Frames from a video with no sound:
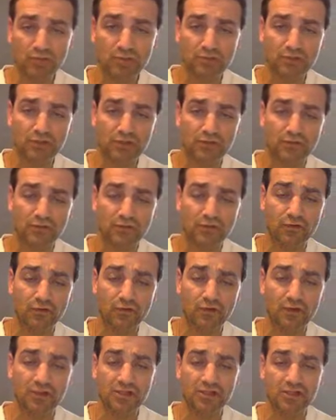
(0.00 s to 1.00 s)
much further
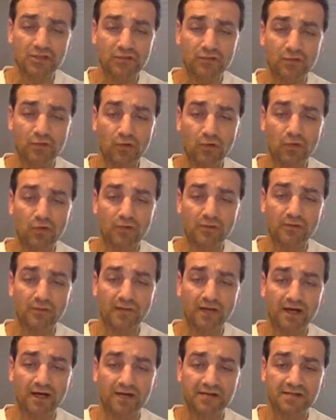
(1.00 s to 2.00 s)
in because of all the
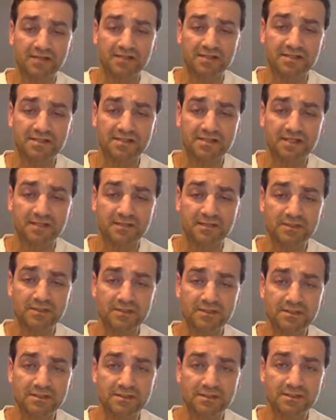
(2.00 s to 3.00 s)
deposited
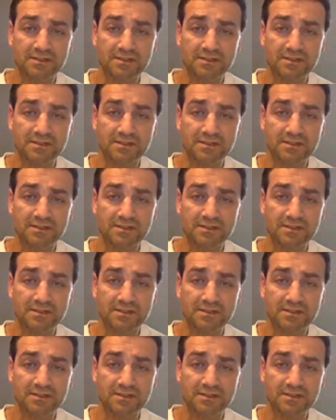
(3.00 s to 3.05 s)
sediments.